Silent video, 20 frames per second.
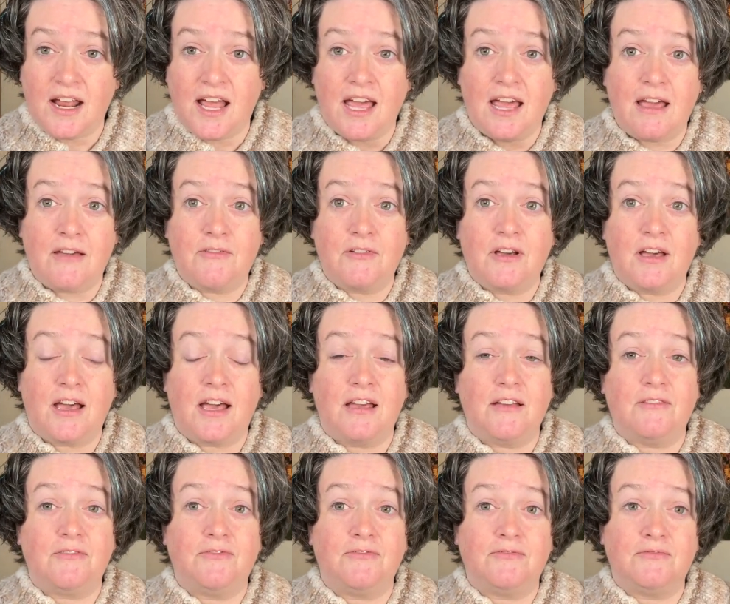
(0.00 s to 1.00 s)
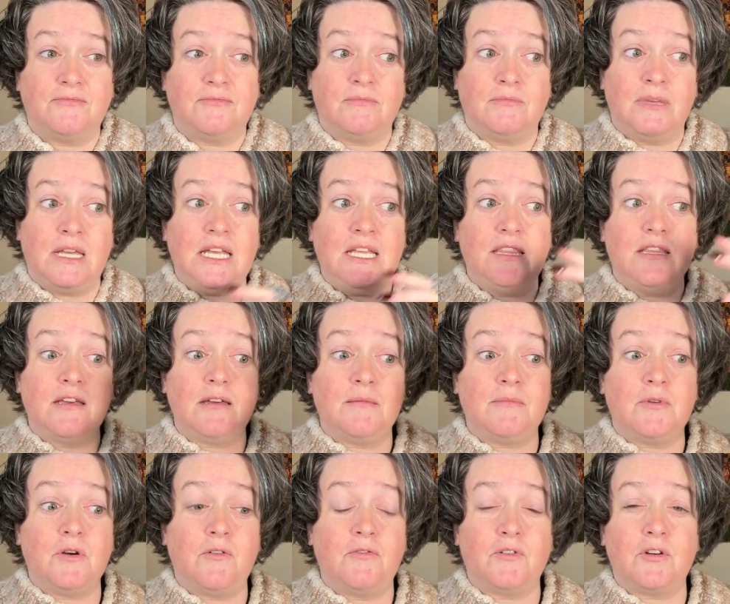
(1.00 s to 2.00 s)
I have made
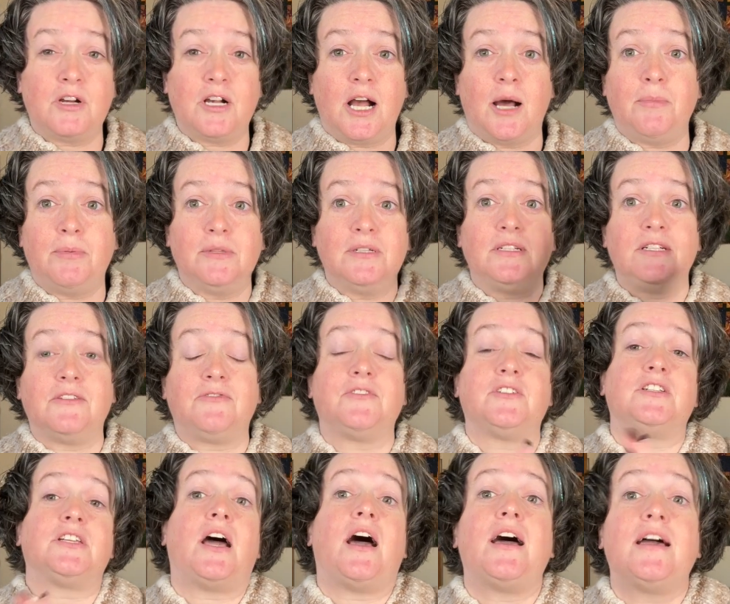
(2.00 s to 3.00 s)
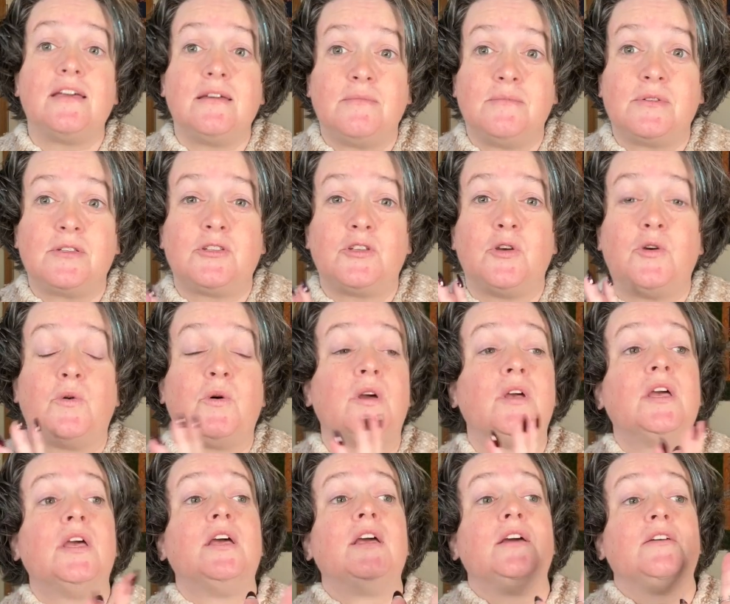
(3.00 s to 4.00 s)
them over a couple of different times, so
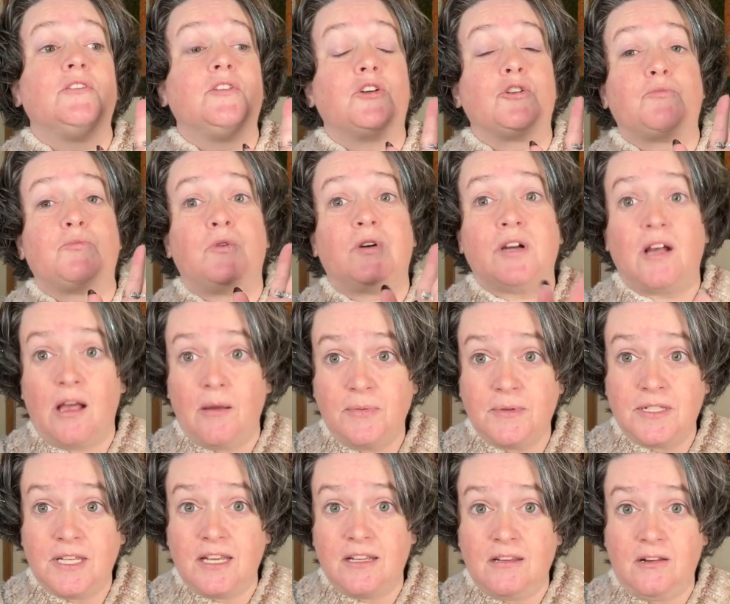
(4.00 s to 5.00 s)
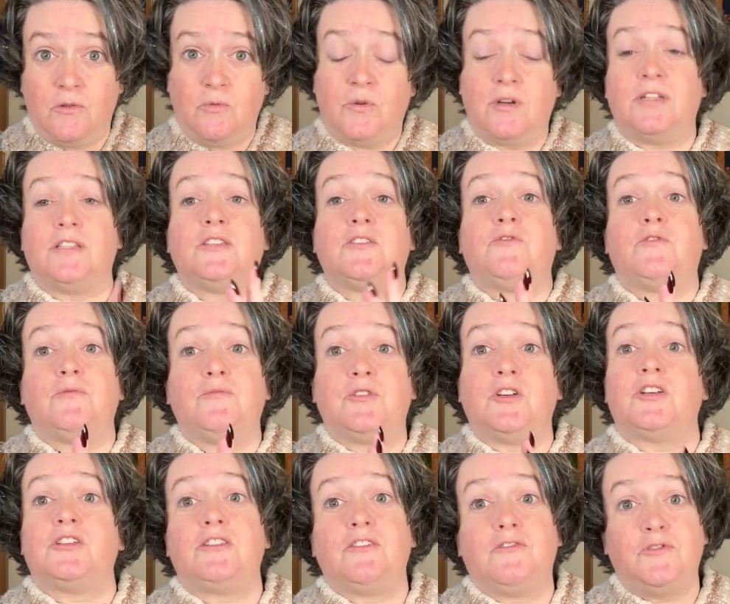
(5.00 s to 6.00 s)
there's more updated ones from
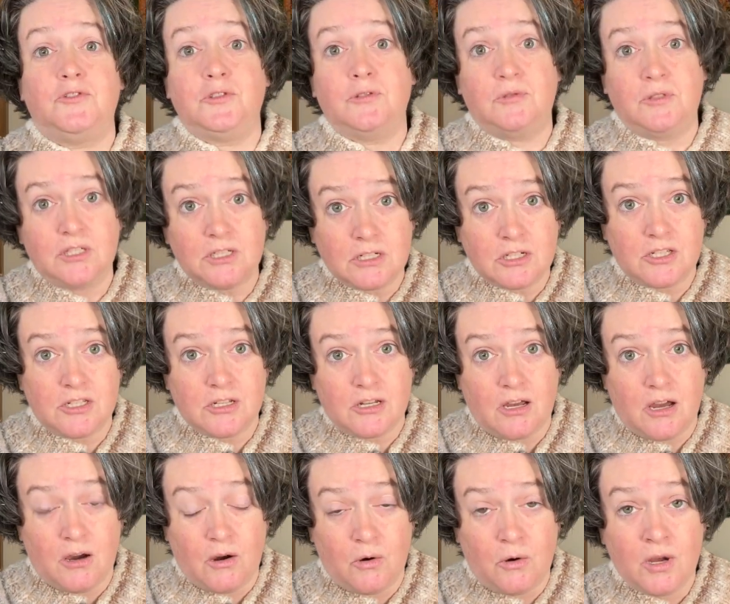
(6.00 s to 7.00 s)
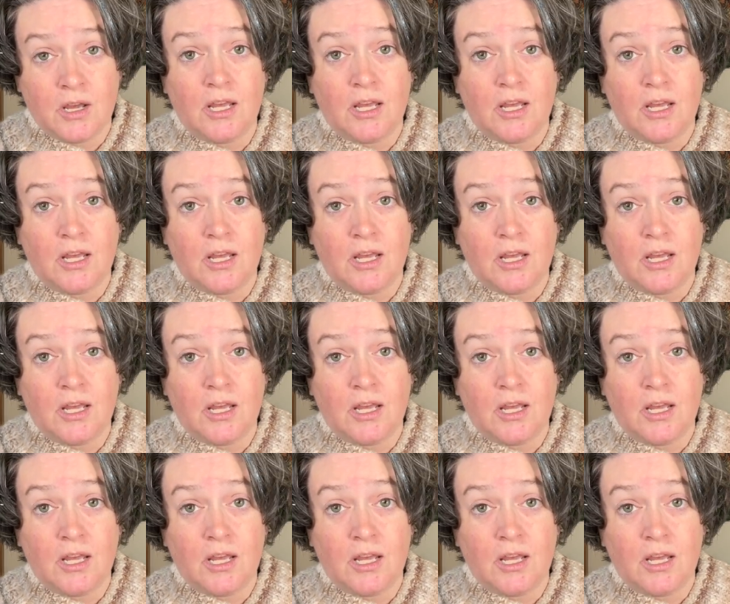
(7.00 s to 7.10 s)
just a few years ago.